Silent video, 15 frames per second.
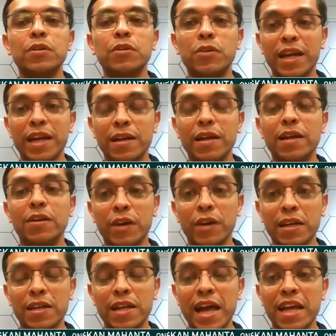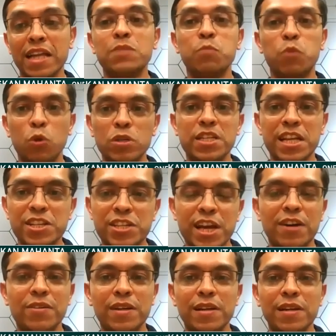cricket and sports in
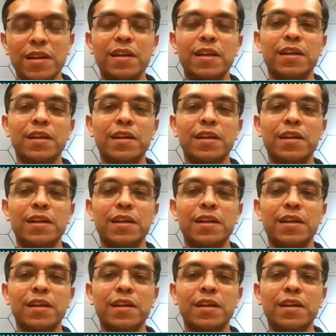general